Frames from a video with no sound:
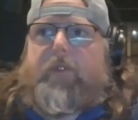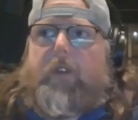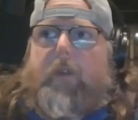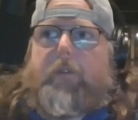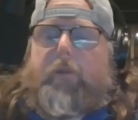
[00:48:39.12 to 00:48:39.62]

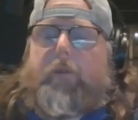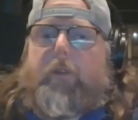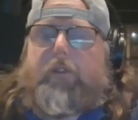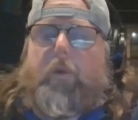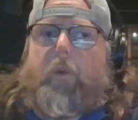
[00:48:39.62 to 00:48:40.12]
it was a
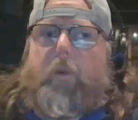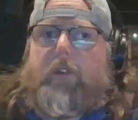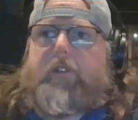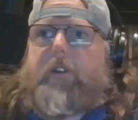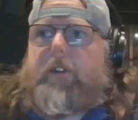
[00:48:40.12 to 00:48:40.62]

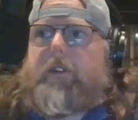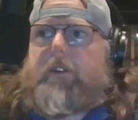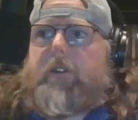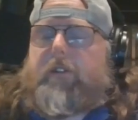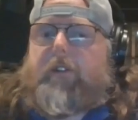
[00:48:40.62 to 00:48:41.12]
risk-reward
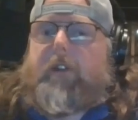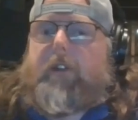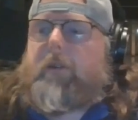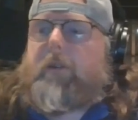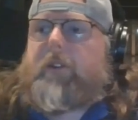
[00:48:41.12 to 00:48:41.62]

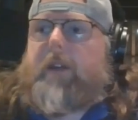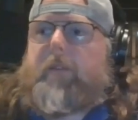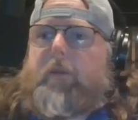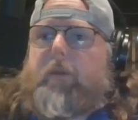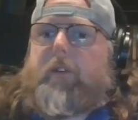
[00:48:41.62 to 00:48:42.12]
scenario with
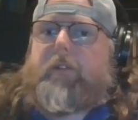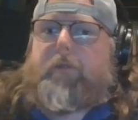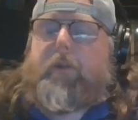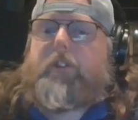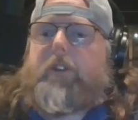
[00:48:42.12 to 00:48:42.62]
Davenport. It's
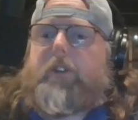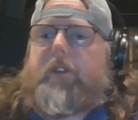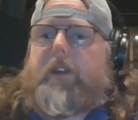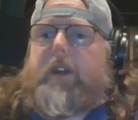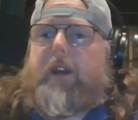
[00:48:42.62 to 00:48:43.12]
unfortunate
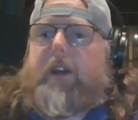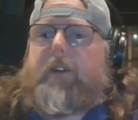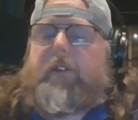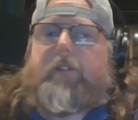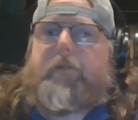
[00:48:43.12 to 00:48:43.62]
that he got
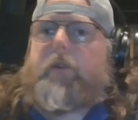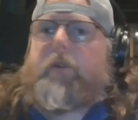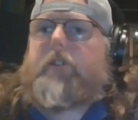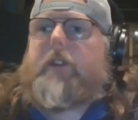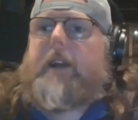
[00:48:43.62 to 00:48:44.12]
hurt. It's
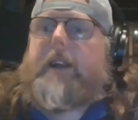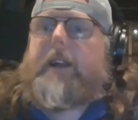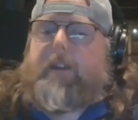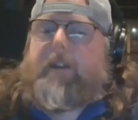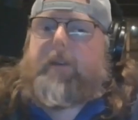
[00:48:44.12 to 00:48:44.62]
unfortunate
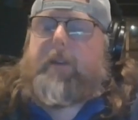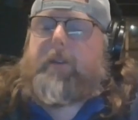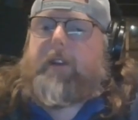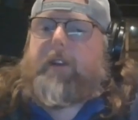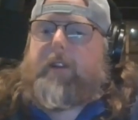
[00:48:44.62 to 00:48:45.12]
anytime
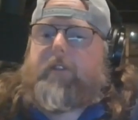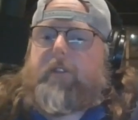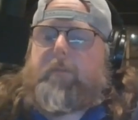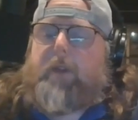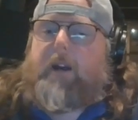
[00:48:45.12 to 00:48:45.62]
anybody gets
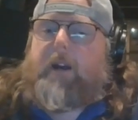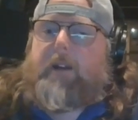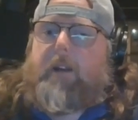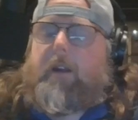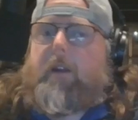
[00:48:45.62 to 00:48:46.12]
hurt. But
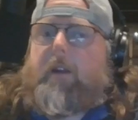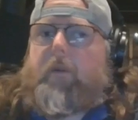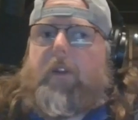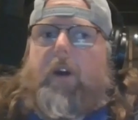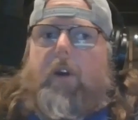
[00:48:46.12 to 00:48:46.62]

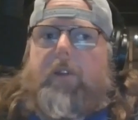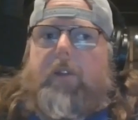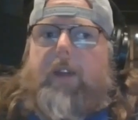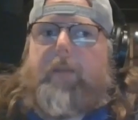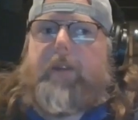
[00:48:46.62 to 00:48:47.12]
with all
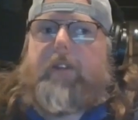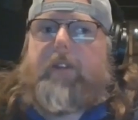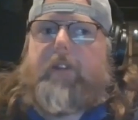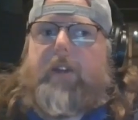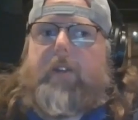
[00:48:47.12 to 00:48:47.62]
of that being
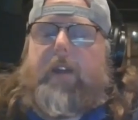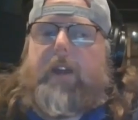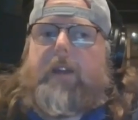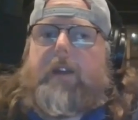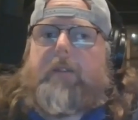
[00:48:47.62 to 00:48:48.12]
said, they're